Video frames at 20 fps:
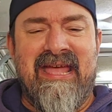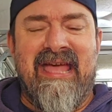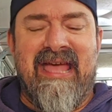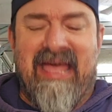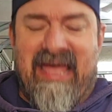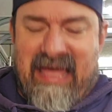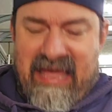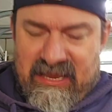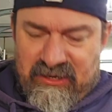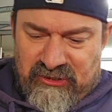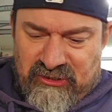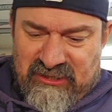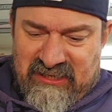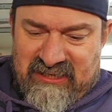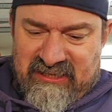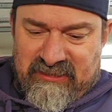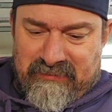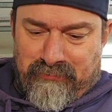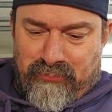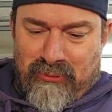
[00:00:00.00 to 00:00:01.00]
and she
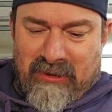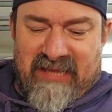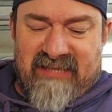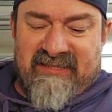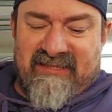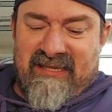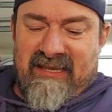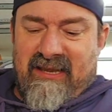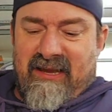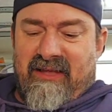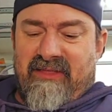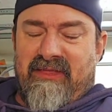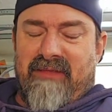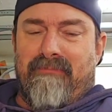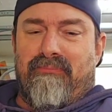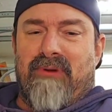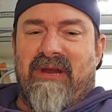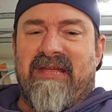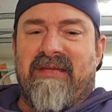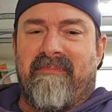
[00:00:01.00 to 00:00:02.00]
is pressing on the
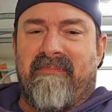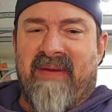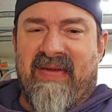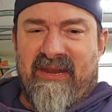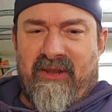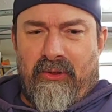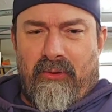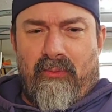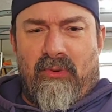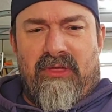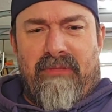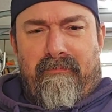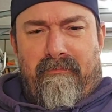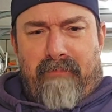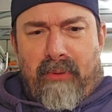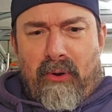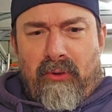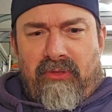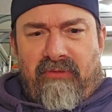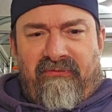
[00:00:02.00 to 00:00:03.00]
brake pedal with
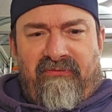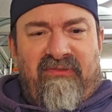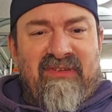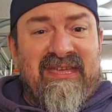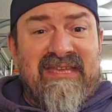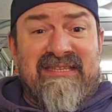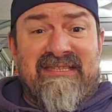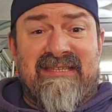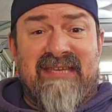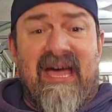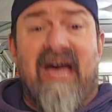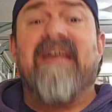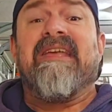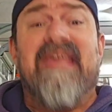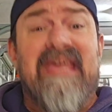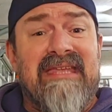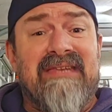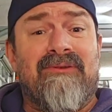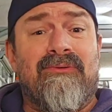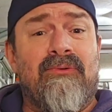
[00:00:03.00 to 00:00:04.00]
both feet,
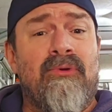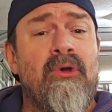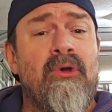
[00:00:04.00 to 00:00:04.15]
again,